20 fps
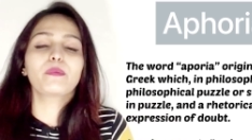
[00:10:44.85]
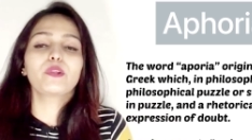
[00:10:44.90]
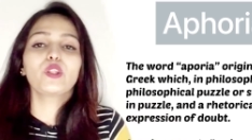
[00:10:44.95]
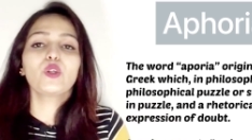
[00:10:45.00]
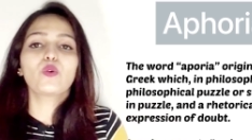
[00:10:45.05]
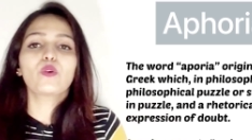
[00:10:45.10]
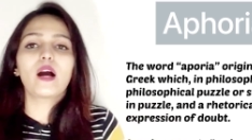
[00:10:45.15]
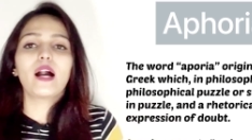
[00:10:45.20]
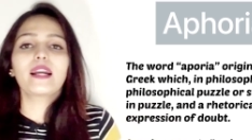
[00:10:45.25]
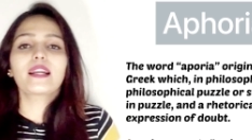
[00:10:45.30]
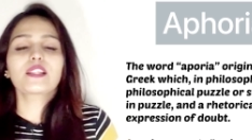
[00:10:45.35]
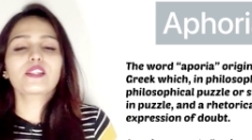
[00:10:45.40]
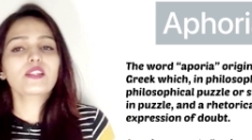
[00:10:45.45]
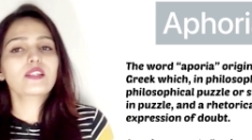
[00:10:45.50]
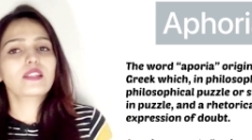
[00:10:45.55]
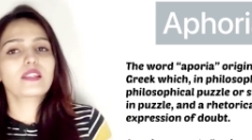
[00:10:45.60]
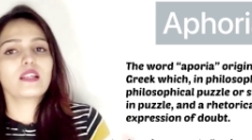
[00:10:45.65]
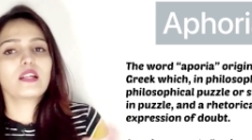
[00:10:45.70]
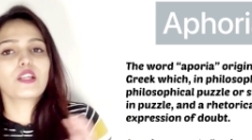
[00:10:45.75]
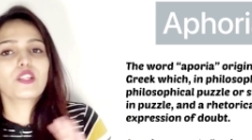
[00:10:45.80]
You can't
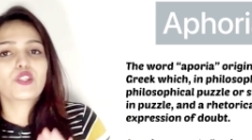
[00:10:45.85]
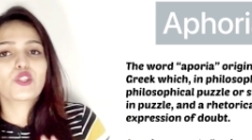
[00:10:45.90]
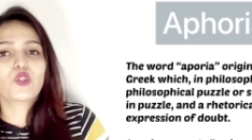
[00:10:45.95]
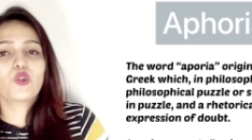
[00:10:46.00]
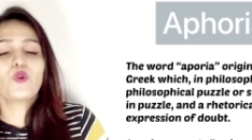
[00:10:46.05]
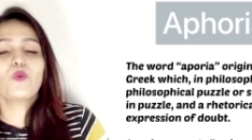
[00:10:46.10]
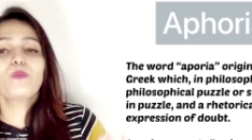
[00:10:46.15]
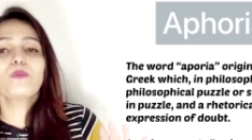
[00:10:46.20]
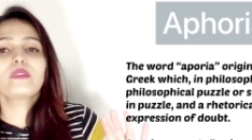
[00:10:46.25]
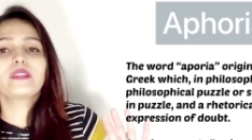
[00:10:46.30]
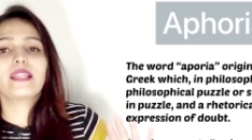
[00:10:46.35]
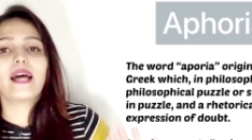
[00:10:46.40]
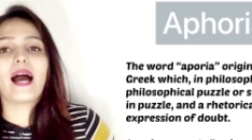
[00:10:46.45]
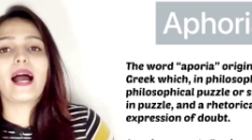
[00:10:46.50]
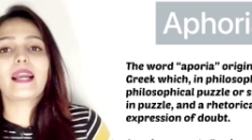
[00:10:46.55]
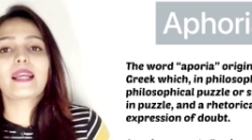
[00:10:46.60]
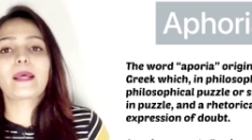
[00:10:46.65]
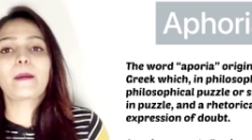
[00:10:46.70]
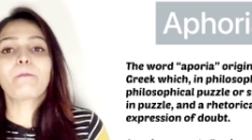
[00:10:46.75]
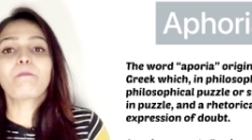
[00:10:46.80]
just assume
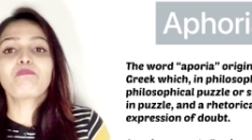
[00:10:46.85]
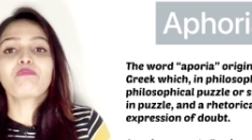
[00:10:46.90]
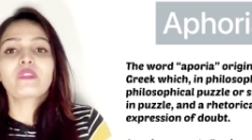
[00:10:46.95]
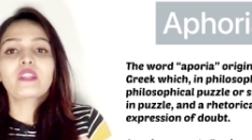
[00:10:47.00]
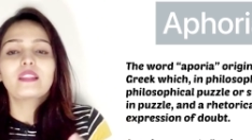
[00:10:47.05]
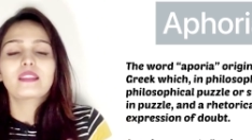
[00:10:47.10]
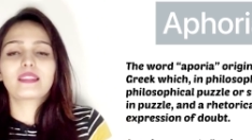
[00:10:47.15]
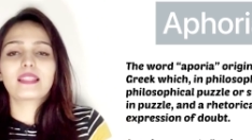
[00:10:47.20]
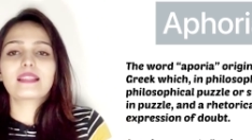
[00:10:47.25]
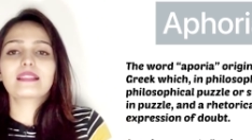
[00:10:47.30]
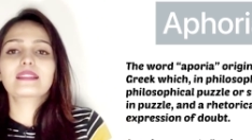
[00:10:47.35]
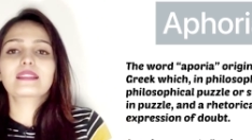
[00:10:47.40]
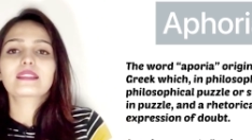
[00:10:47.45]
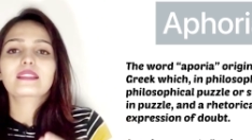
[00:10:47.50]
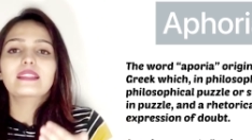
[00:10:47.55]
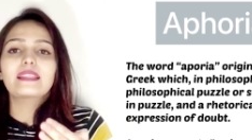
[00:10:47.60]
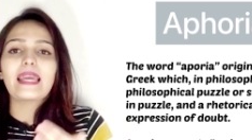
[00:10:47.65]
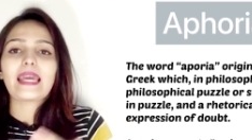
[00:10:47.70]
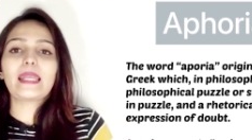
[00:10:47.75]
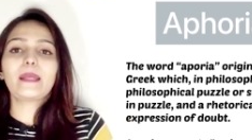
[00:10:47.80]
that this
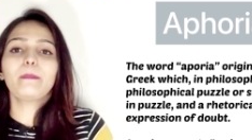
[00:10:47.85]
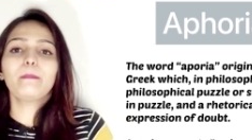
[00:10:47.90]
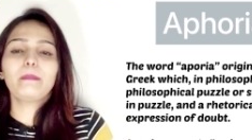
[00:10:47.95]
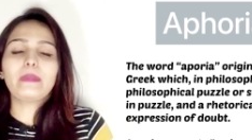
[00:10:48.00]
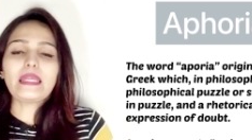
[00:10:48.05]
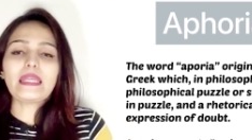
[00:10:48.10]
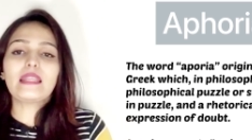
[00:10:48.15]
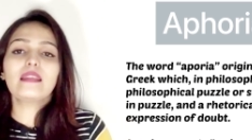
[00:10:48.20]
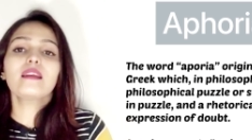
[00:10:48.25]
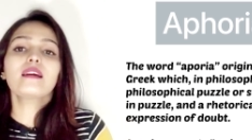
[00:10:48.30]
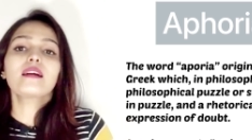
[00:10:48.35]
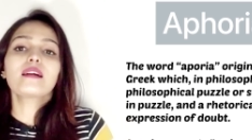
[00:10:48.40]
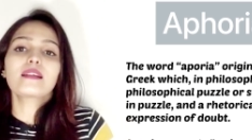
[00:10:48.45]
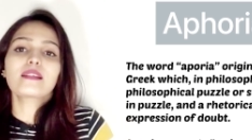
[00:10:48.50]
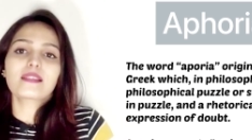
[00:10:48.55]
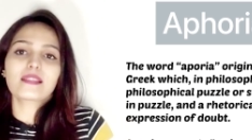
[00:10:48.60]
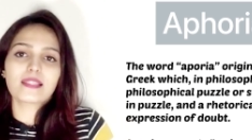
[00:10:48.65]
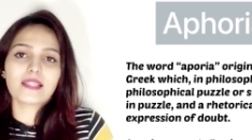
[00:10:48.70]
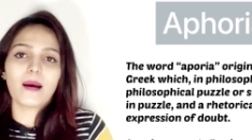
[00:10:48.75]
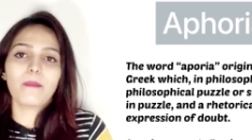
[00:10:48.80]
can mean
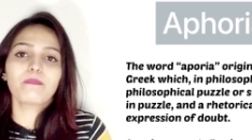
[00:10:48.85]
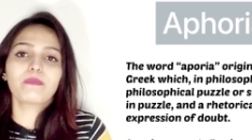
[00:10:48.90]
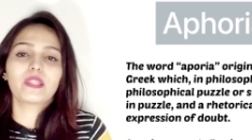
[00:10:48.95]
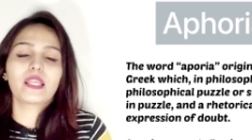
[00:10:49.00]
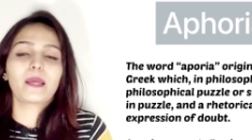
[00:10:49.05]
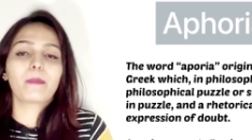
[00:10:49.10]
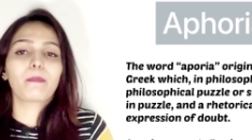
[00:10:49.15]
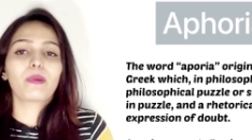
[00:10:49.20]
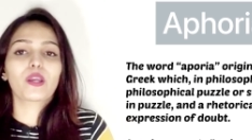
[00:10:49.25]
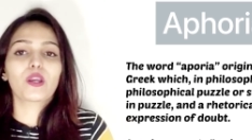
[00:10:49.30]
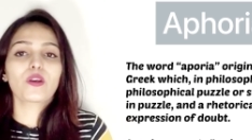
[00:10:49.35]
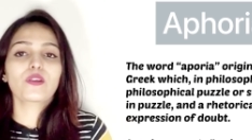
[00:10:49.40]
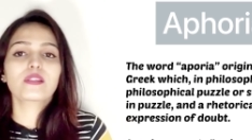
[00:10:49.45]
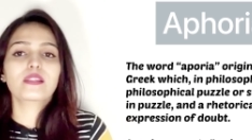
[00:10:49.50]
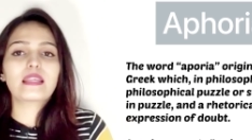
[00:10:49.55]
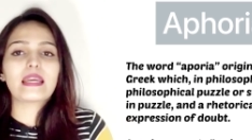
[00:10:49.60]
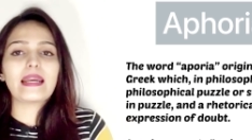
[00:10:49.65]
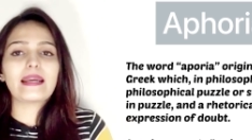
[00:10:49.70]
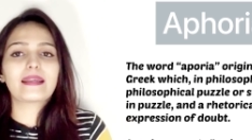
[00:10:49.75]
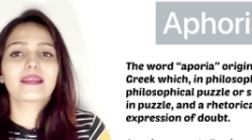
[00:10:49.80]
something because
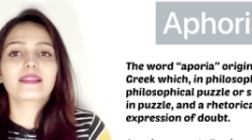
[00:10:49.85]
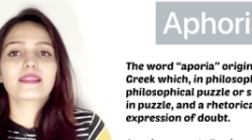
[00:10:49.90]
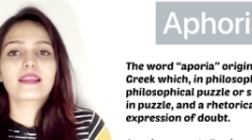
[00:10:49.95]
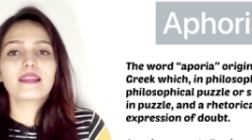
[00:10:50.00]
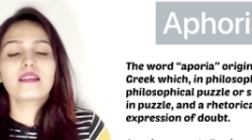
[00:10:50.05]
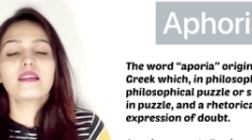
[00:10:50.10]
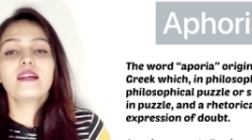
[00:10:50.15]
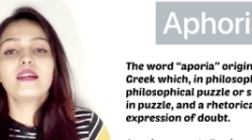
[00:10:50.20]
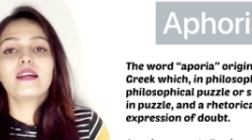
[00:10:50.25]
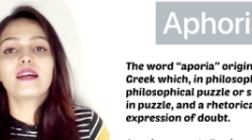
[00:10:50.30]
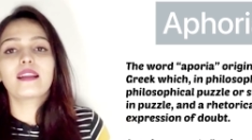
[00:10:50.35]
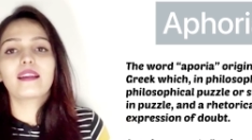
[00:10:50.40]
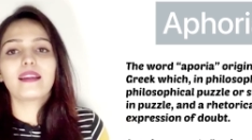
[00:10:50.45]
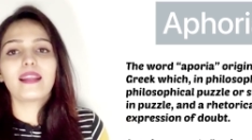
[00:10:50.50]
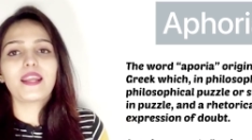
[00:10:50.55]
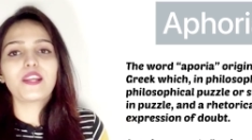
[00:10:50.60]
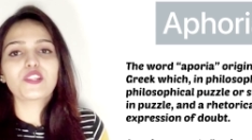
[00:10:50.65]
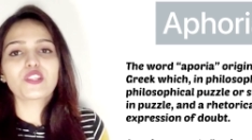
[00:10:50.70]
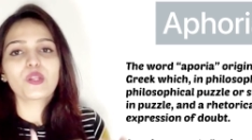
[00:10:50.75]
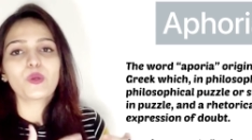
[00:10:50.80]
it is in
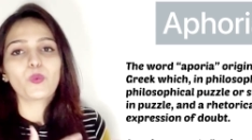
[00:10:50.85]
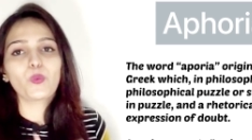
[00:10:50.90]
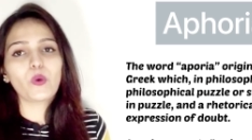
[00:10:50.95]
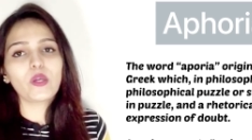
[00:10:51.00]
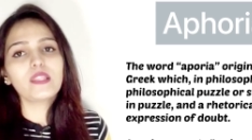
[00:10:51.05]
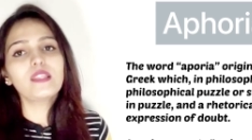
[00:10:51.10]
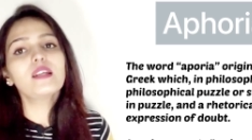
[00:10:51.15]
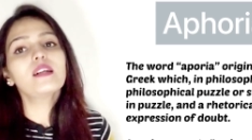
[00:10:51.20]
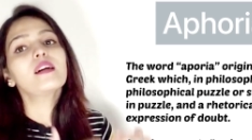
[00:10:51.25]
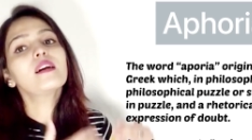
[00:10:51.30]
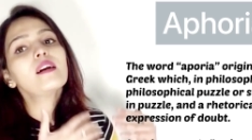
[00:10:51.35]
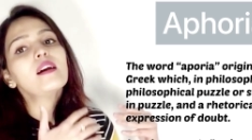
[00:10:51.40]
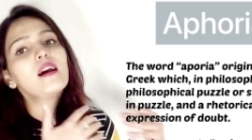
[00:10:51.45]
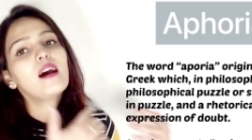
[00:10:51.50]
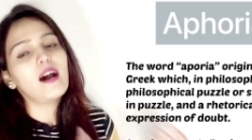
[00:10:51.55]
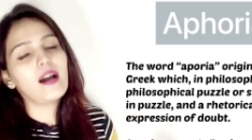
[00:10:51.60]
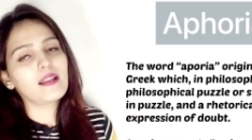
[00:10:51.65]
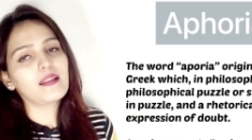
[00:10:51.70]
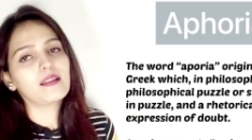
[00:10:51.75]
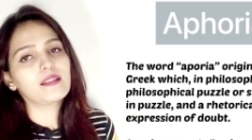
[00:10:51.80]
relation with
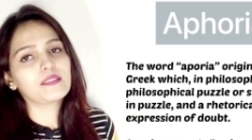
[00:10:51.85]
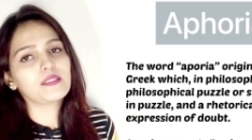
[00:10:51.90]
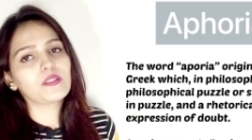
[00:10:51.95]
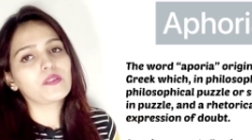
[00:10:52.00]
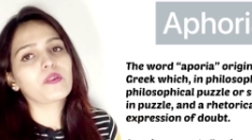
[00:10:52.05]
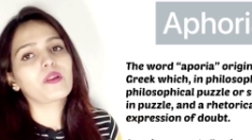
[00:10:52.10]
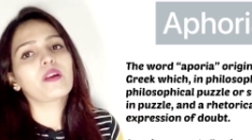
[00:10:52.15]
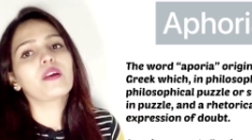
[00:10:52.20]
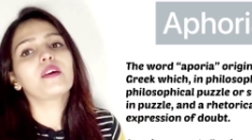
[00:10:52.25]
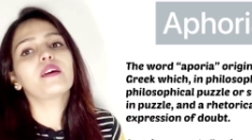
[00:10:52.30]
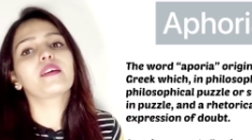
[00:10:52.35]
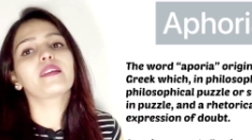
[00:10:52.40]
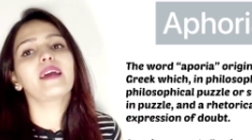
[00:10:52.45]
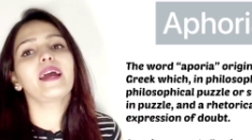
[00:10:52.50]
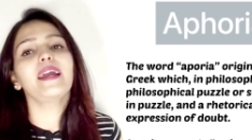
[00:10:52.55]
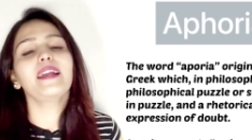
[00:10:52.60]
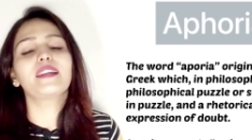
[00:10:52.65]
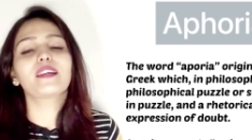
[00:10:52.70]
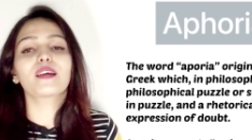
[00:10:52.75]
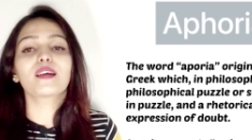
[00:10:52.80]
another right